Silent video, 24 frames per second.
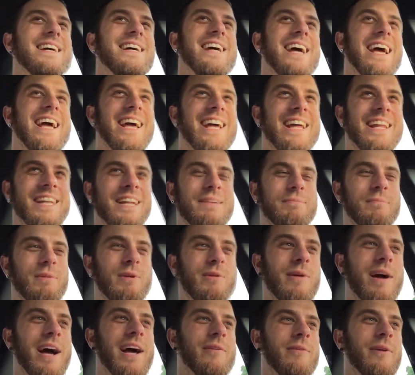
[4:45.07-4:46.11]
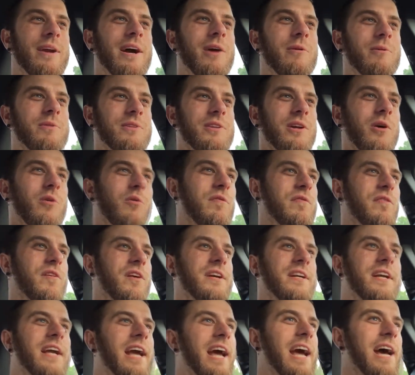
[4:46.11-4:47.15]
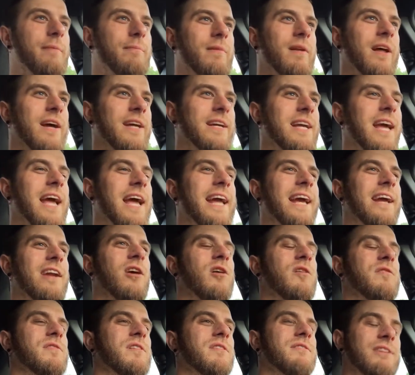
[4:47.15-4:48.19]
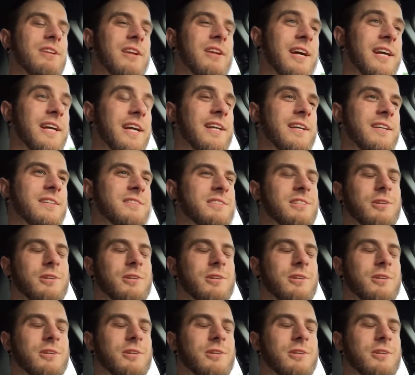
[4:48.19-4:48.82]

and be riding around with the whole front cap like hanging off of it like it is.